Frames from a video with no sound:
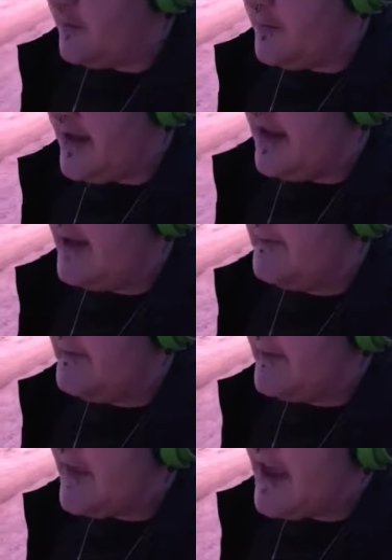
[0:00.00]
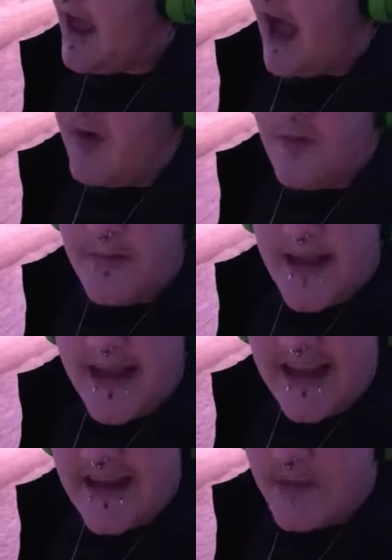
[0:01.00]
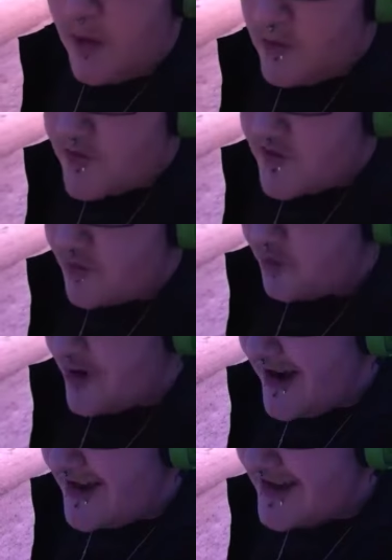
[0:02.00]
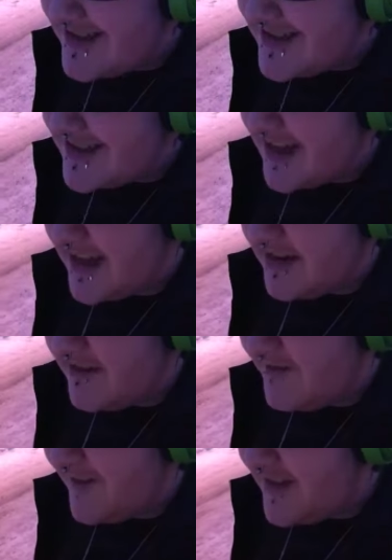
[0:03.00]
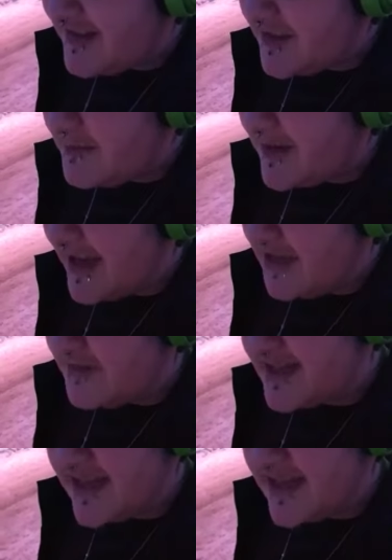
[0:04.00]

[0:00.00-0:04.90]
will be. I will play the most weirdest and fucked up games